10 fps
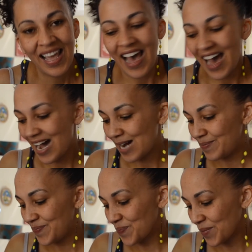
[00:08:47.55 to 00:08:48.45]

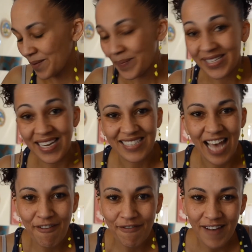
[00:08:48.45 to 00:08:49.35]
But yes,
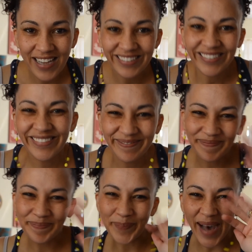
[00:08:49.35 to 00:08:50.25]
have fun.
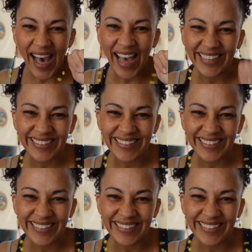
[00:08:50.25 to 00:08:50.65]
Bye.